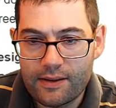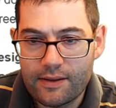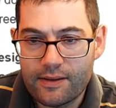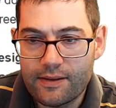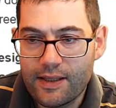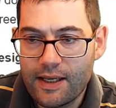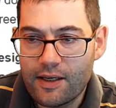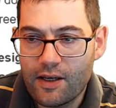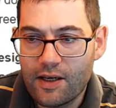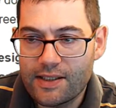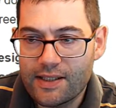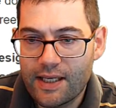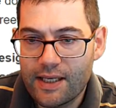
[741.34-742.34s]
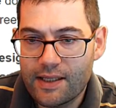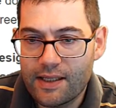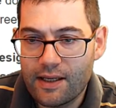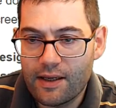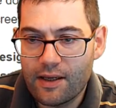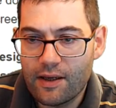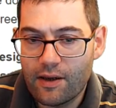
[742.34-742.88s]
Then I said,
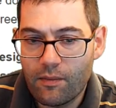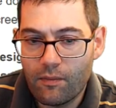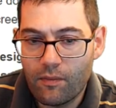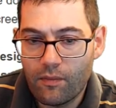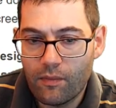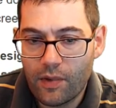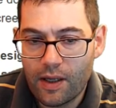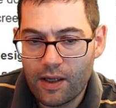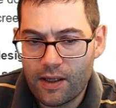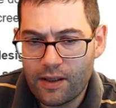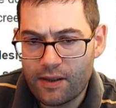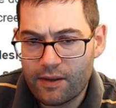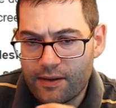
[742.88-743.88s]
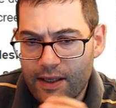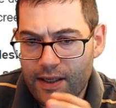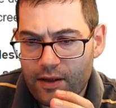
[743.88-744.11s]
then